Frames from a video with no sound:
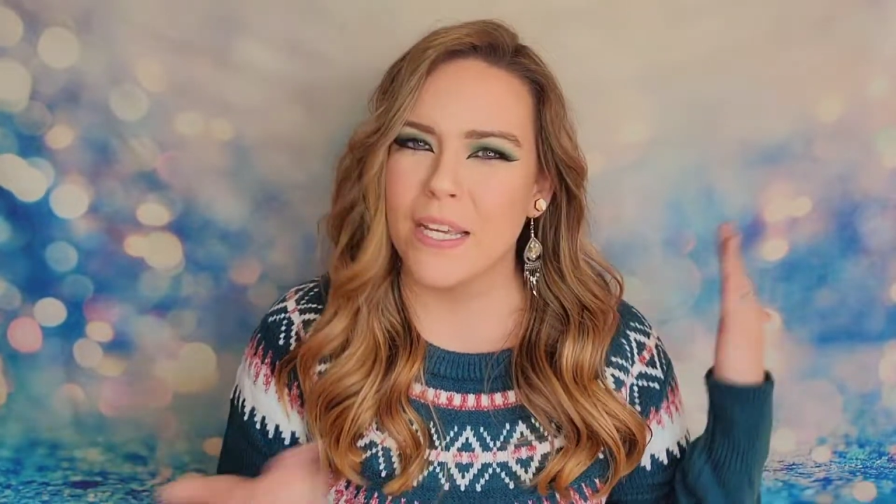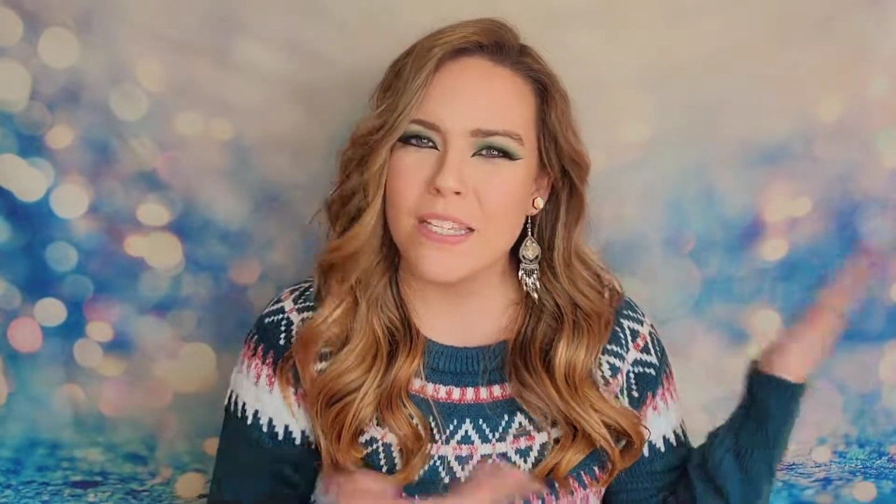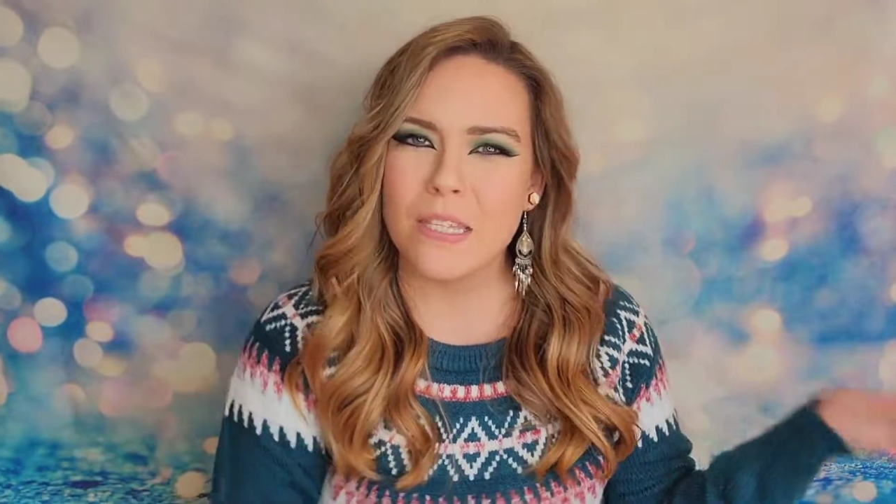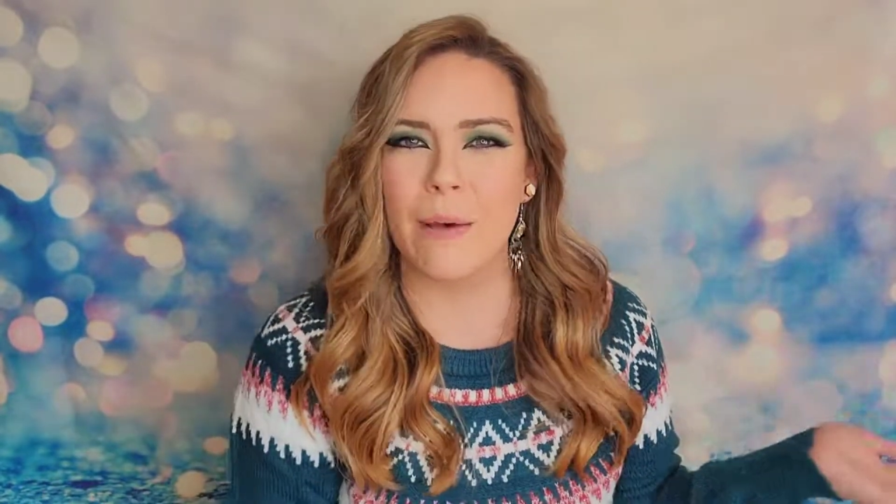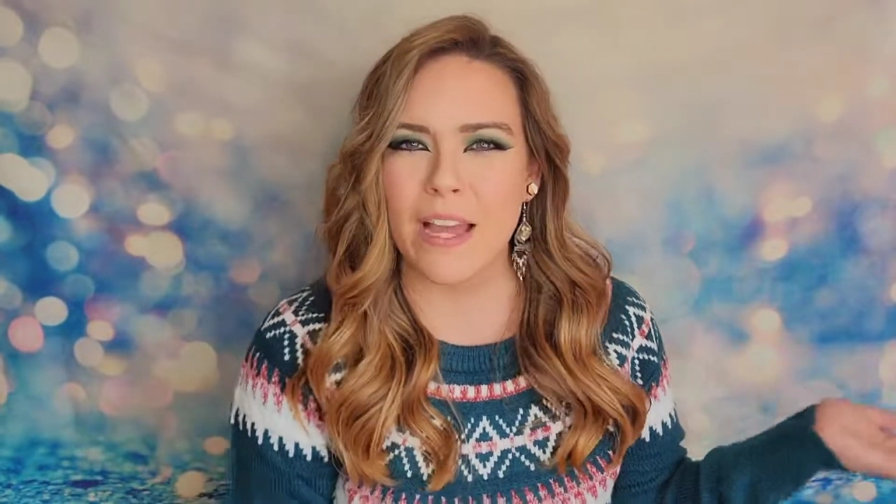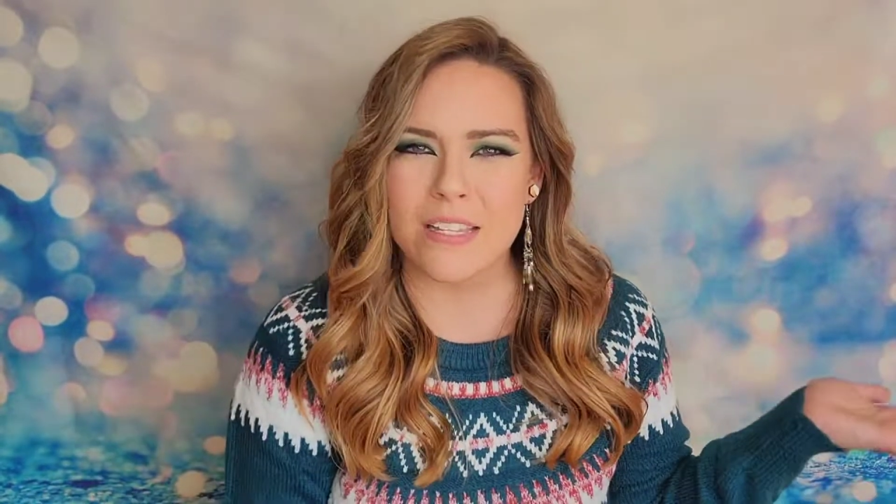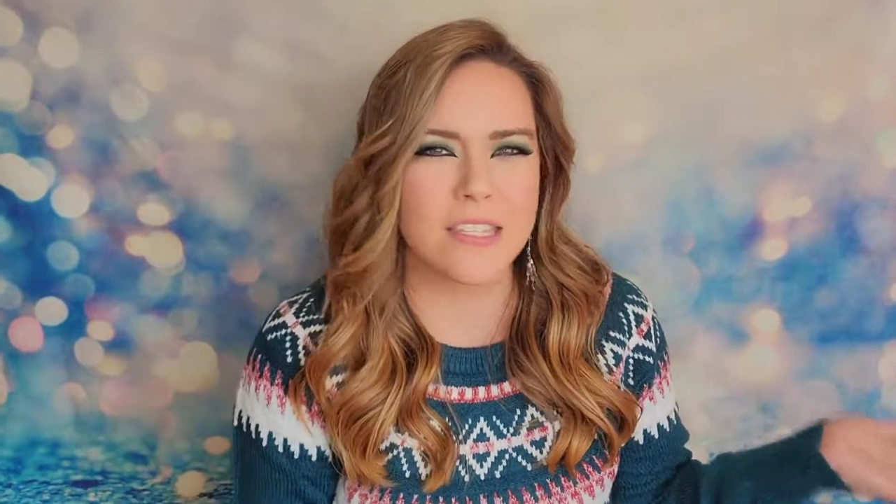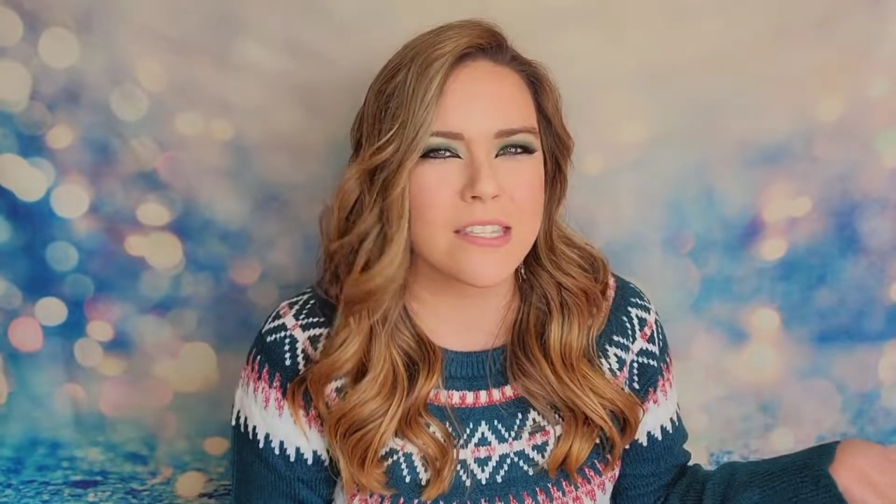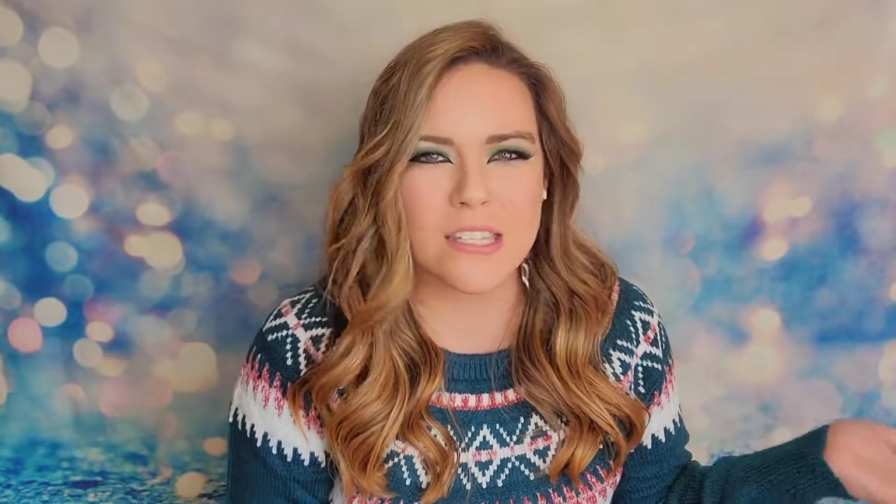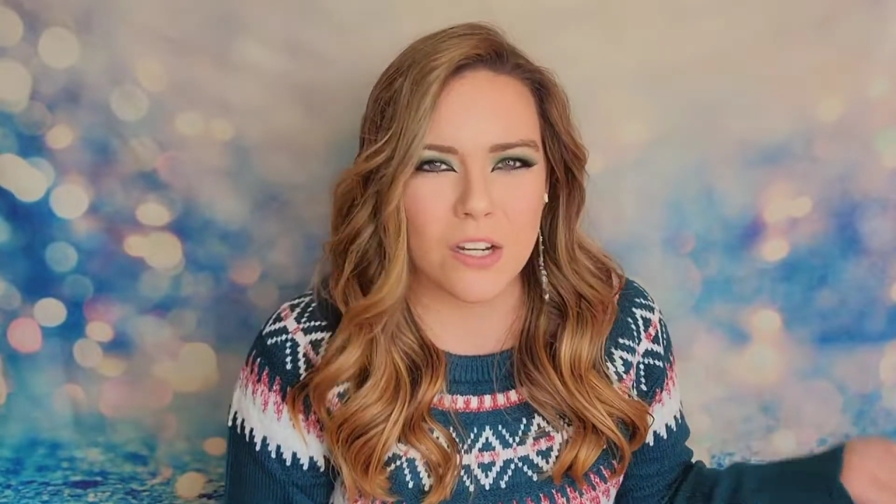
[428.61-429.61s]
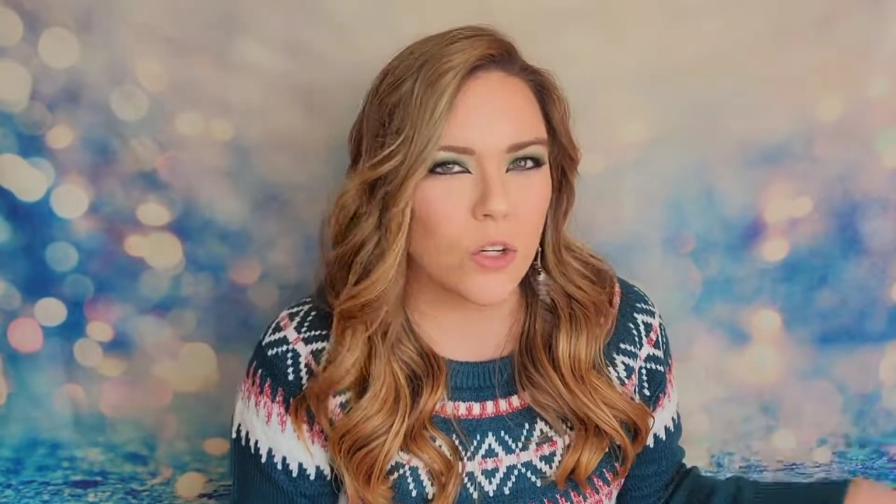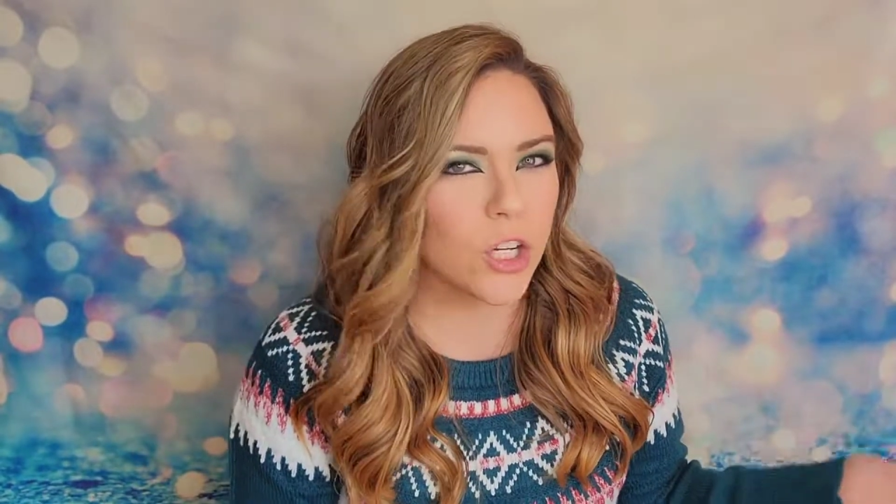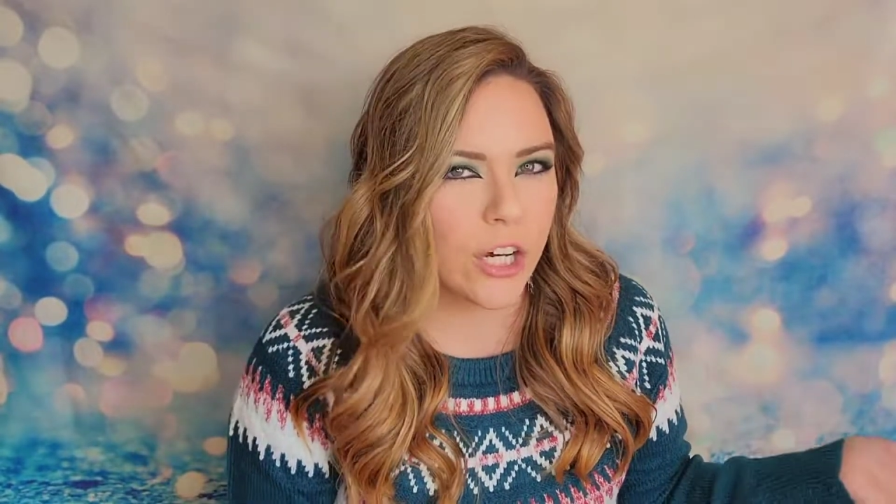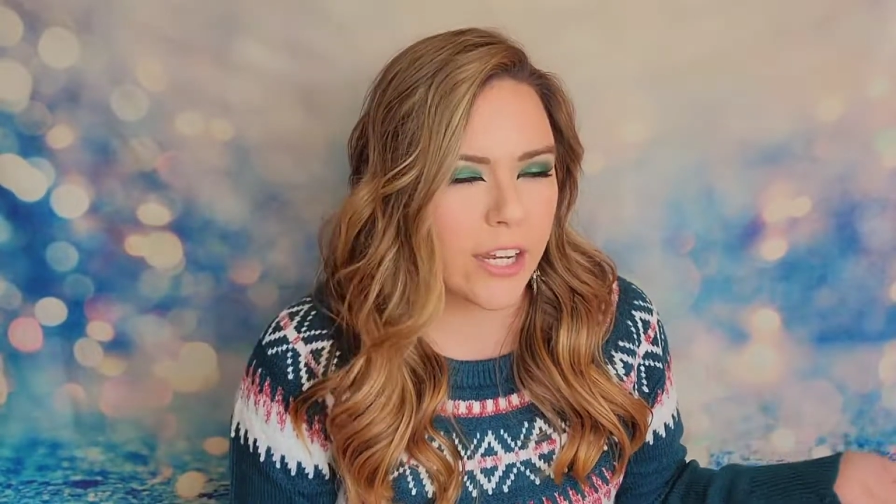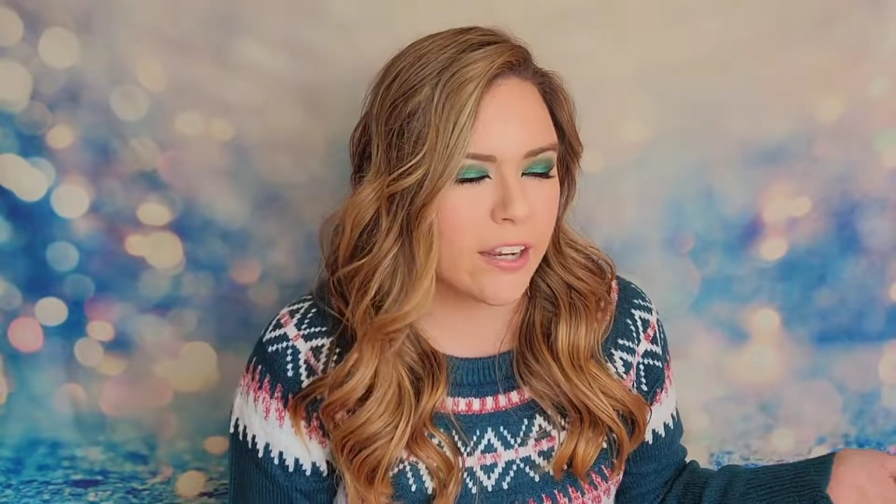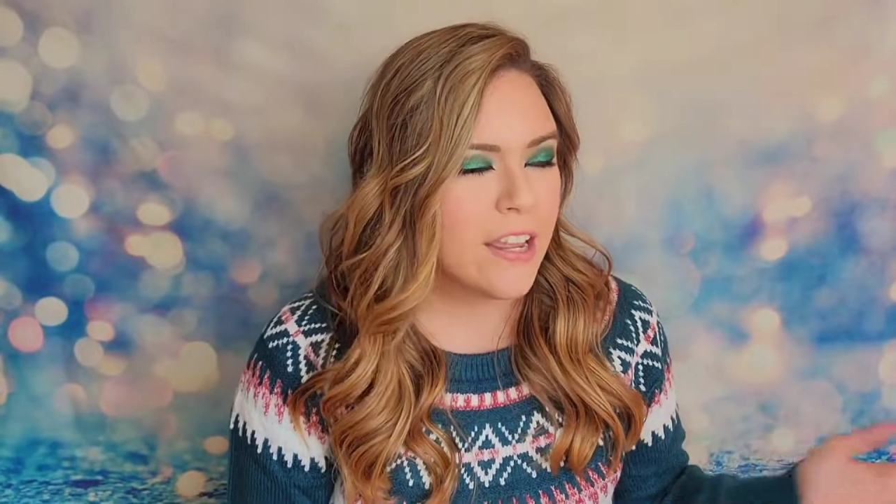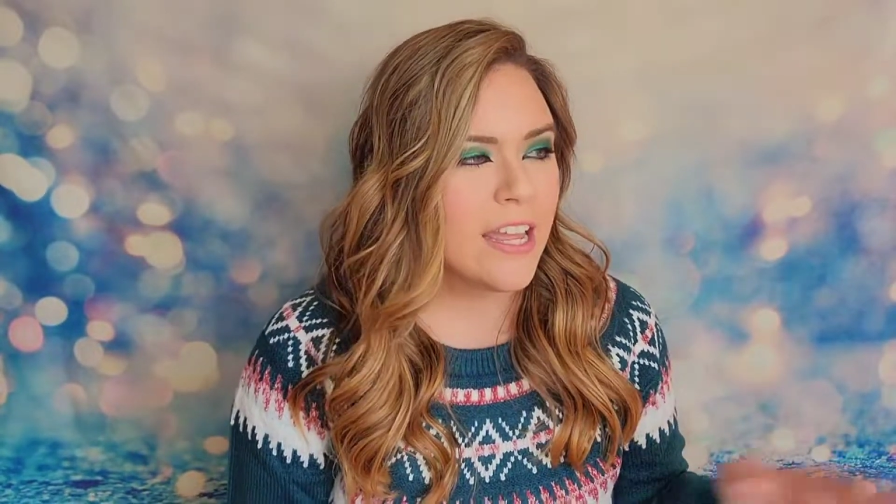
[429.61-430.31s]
because the box is still good.